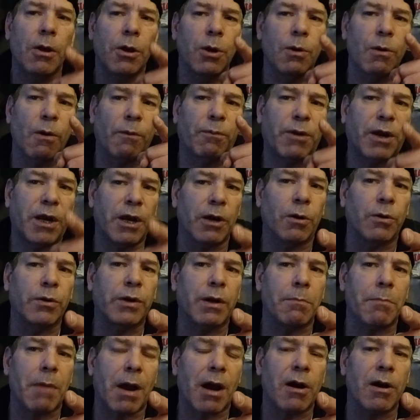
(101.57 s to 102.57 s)
You have
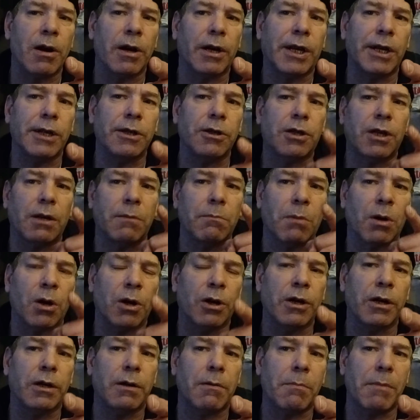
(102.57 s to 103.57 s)
killed Americans and
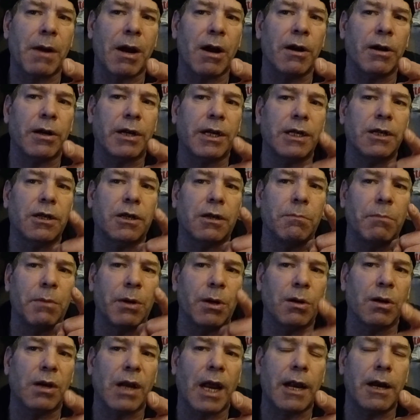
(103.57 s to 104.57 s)
murdered Americans and
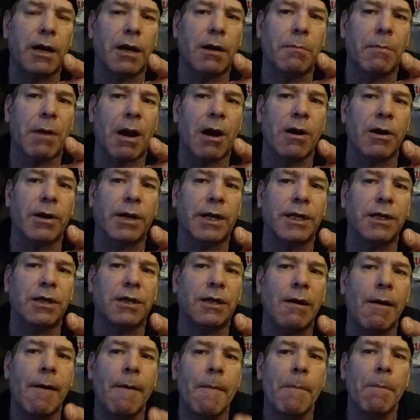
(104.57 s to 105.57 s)
mutilated
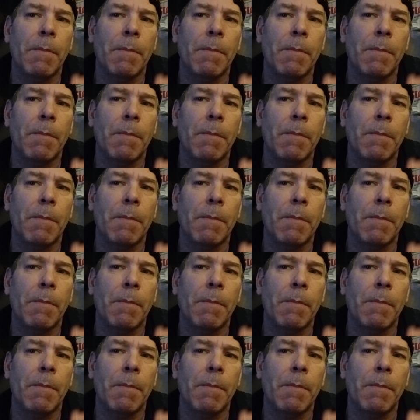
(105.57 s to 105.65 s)
Americans